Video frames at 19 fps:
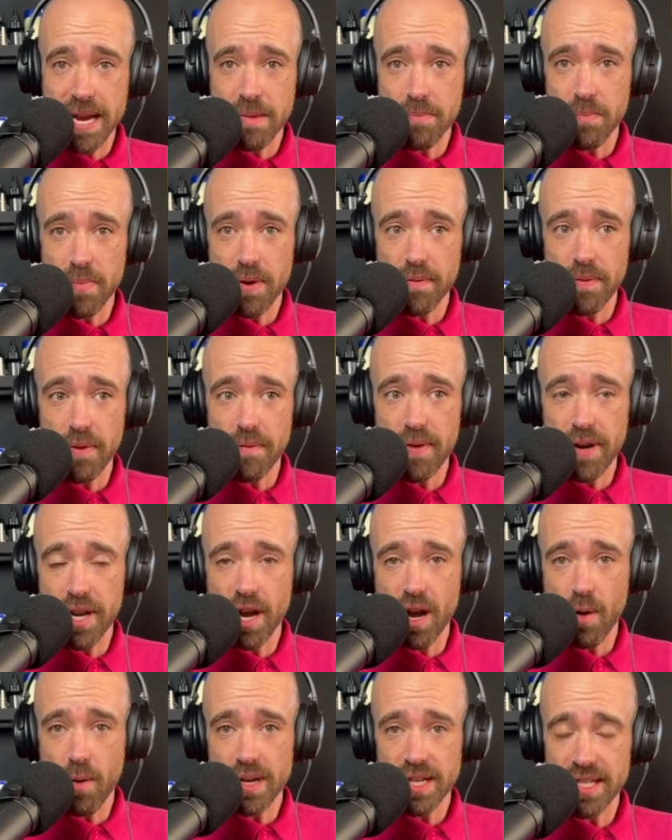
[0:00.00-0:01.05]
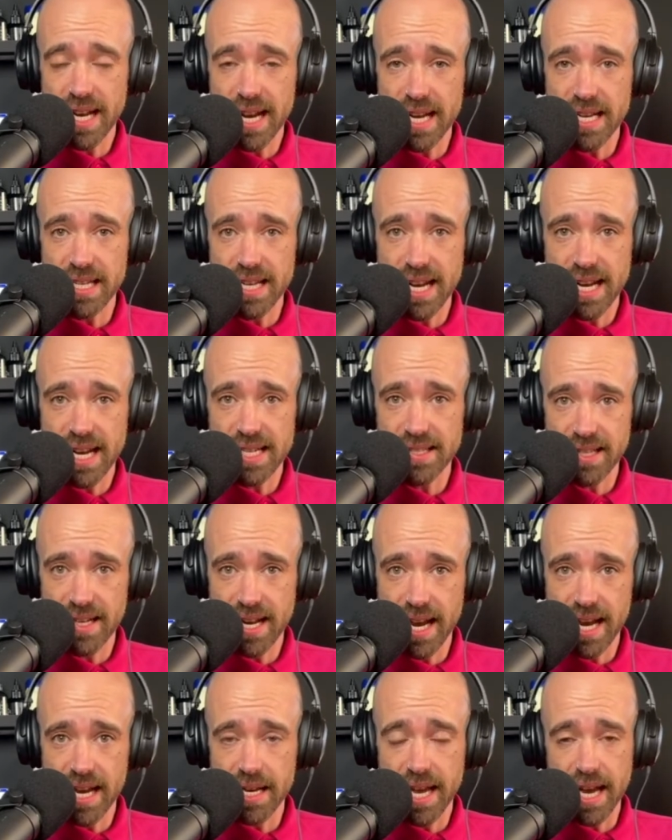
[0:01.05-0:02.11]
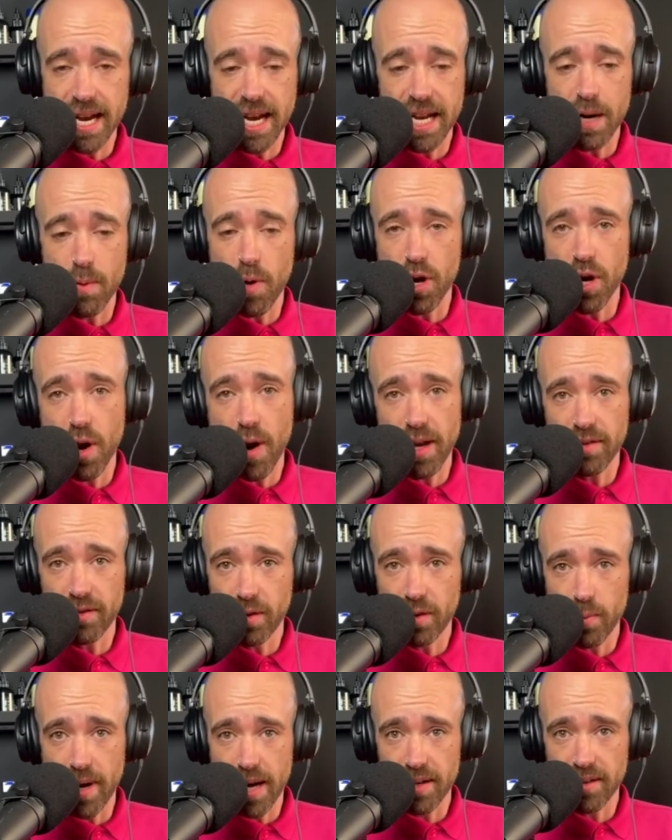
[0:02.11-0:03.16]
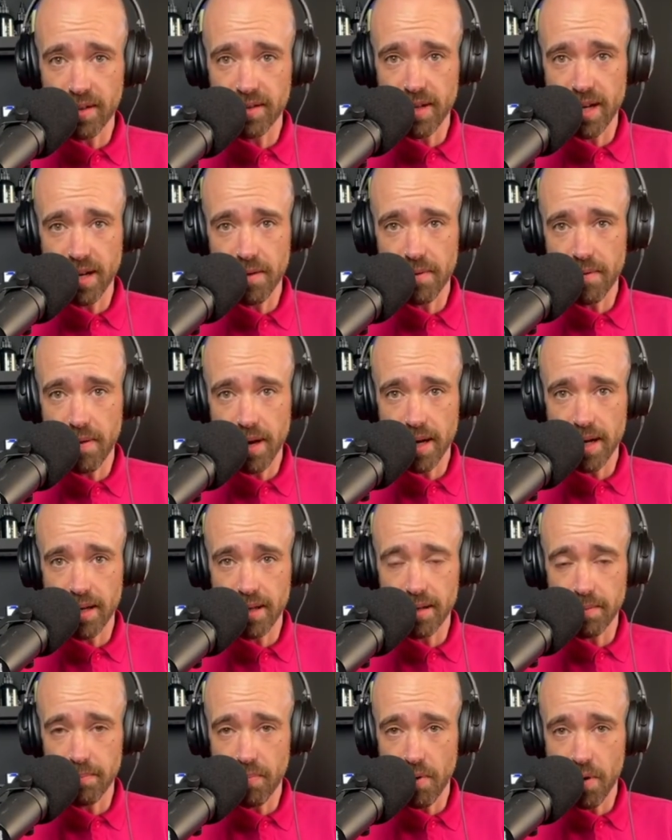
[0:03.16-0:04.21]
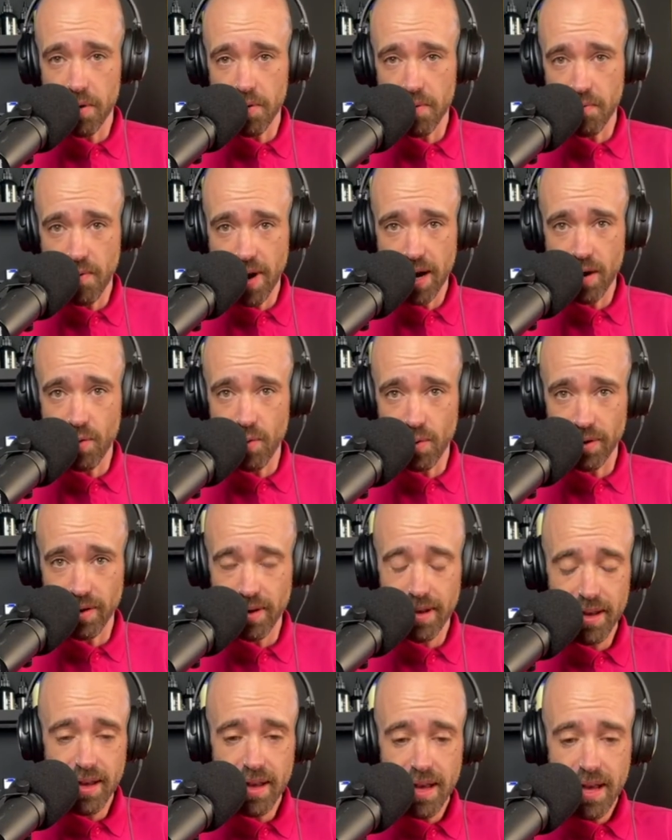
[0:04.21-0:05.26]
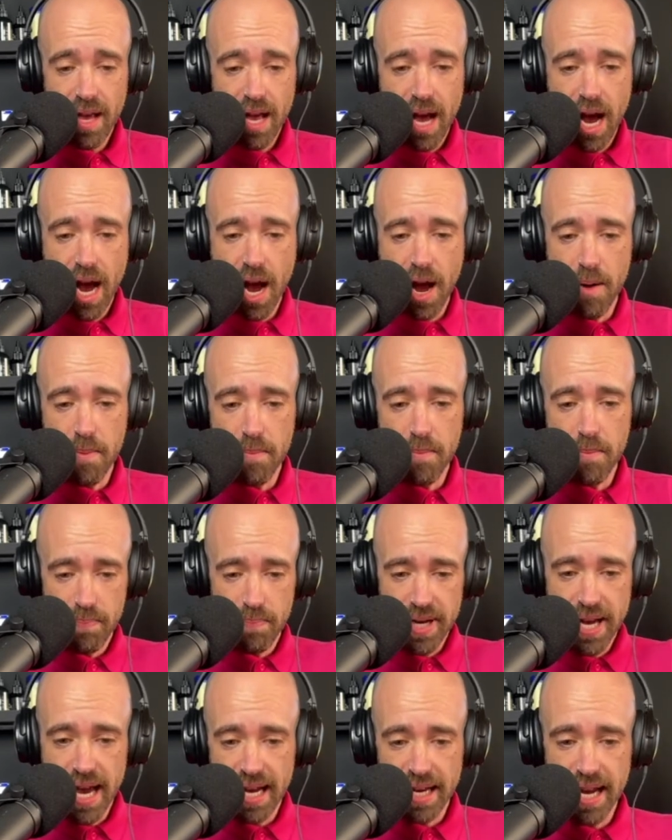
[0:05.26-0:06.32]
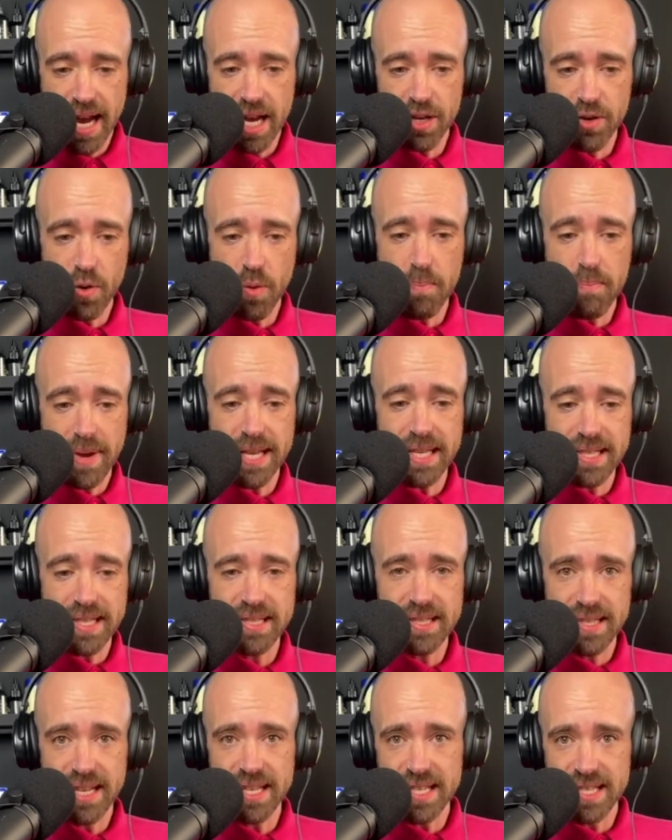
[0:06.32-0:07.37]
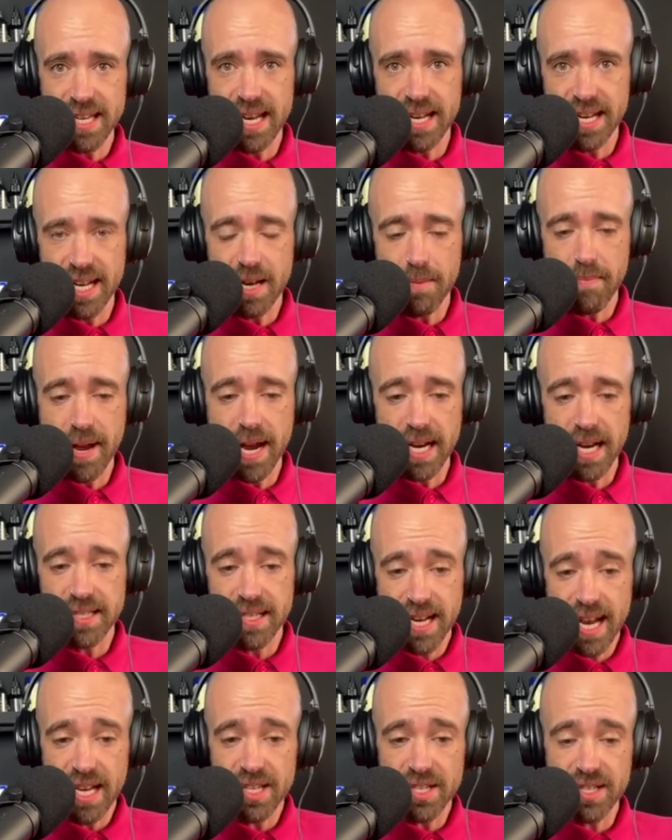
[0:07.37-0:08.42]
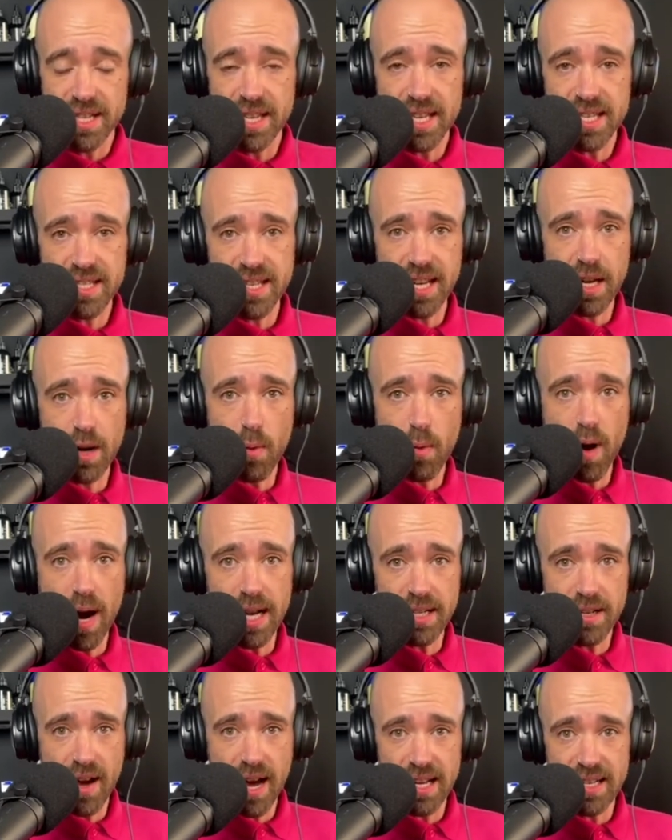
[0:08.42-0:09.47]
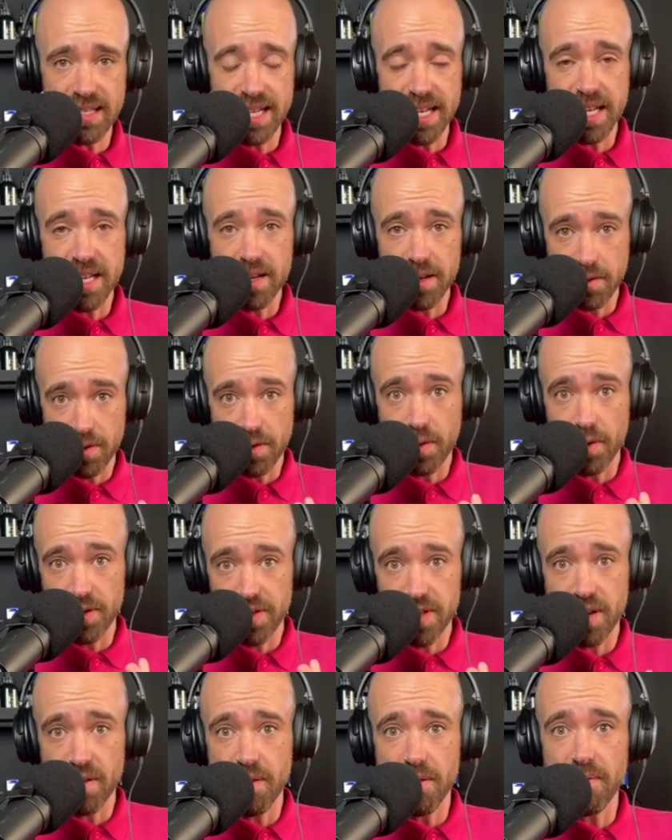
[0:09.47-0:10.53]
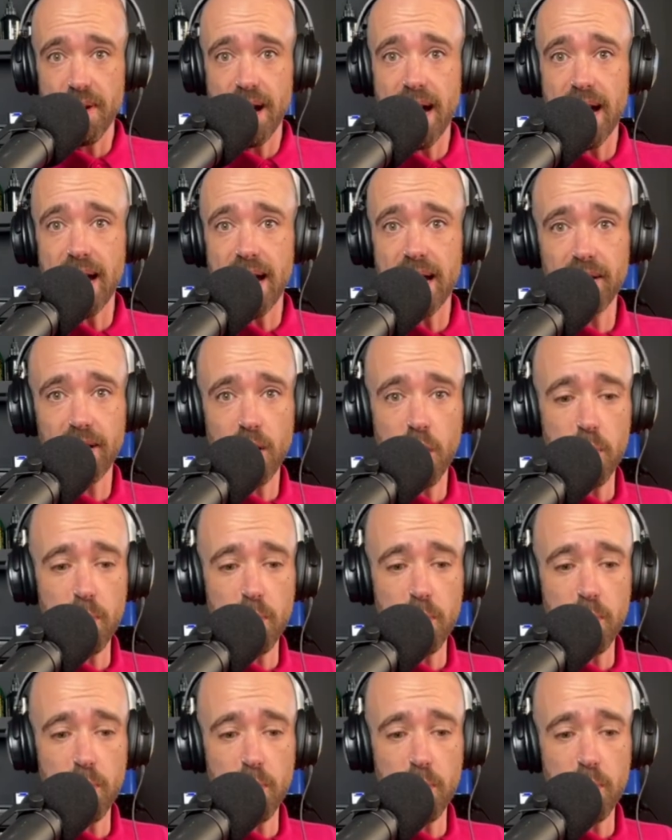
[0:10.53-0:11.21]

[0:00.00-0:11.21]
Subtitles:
with the video I was saying yesterday. Yet again, I won't go into it because it's like a fucking broken record. But yet again, your mids are sitting in the mix, and actually they're sitting quite nicely considering that it's low